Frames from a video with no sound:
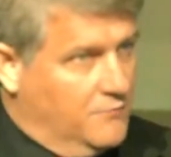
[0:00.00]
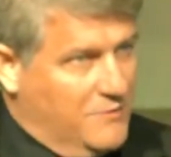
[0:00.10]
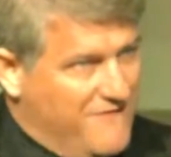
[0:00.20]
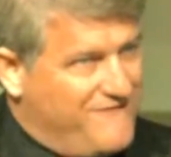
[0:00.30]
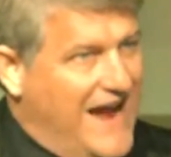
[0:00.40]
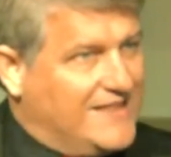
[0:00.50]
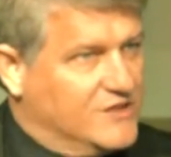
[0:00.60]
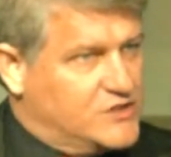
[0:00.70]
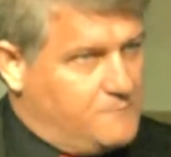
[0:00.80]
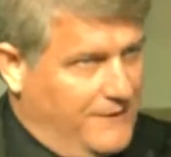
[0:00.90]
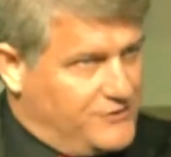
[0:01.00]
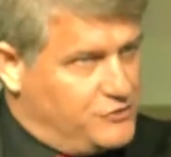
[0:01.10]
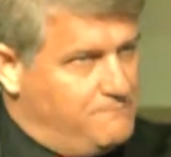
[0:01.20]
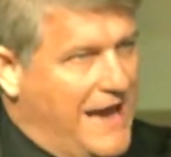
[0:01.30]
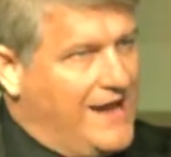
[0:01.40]
when we fight this
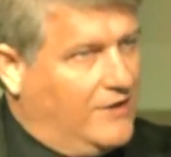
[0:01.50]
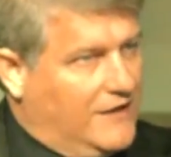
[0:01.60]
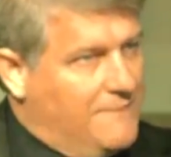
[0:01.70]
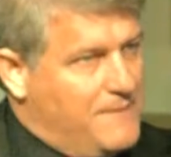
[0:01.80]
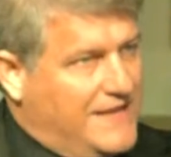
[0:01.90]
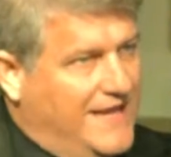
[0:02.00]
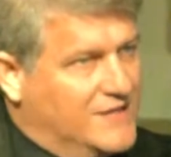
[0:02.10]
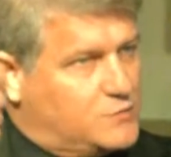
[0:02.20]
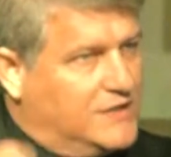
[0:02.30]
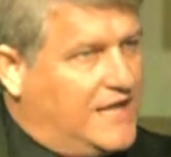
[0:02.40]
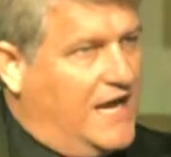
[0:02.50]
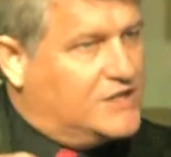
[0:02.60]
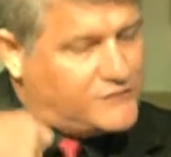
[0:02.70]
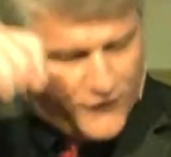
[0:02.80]
spiritual battle, it begins with us